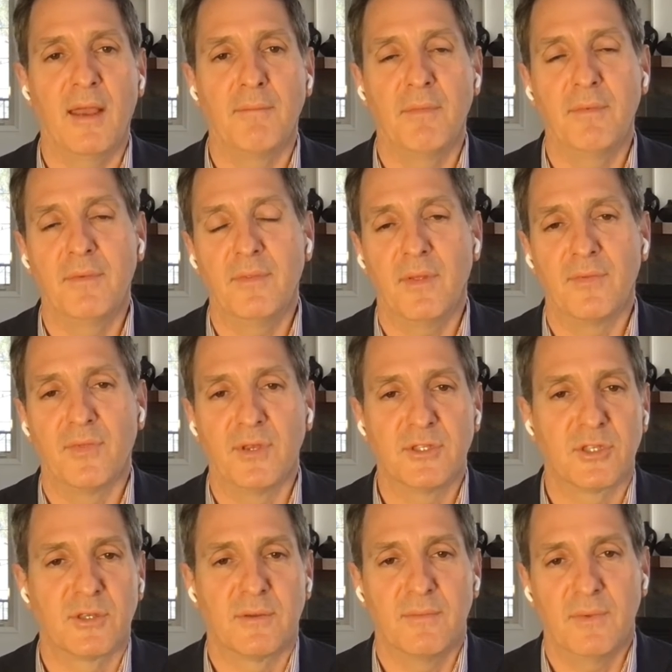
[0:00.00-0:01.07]
And
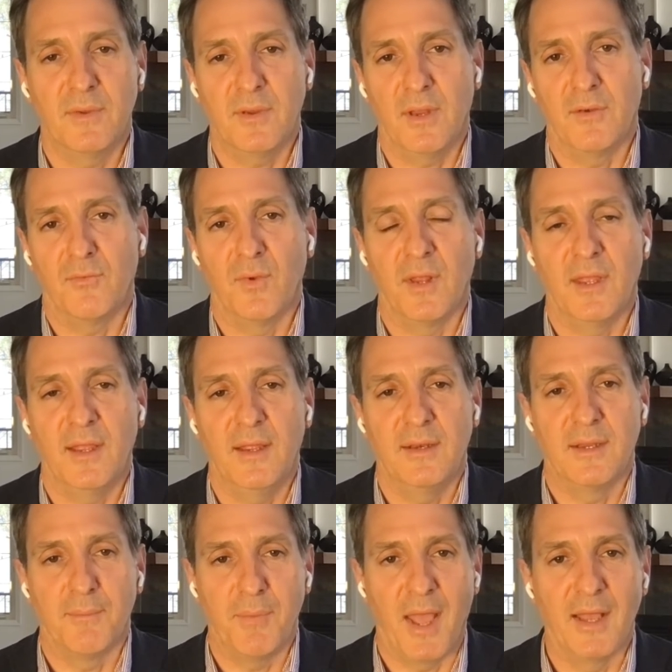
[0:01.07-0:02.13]
it really
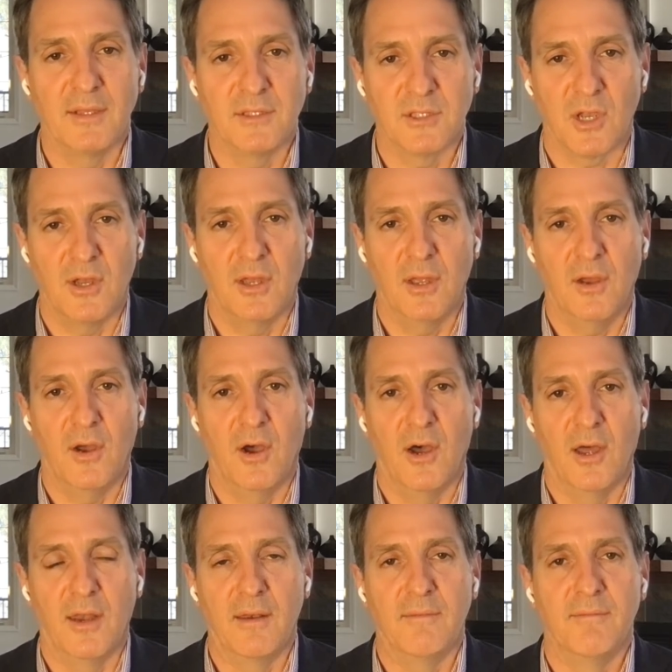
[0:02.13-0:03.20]
depends
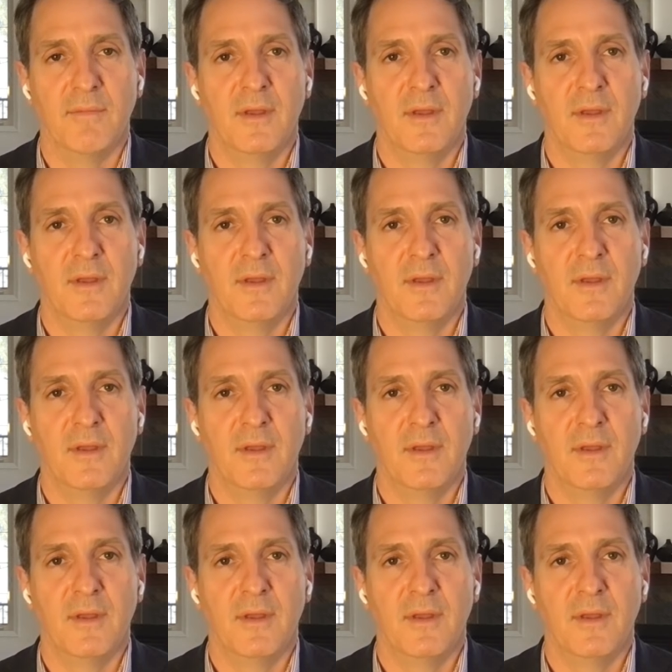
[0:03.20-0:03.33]
on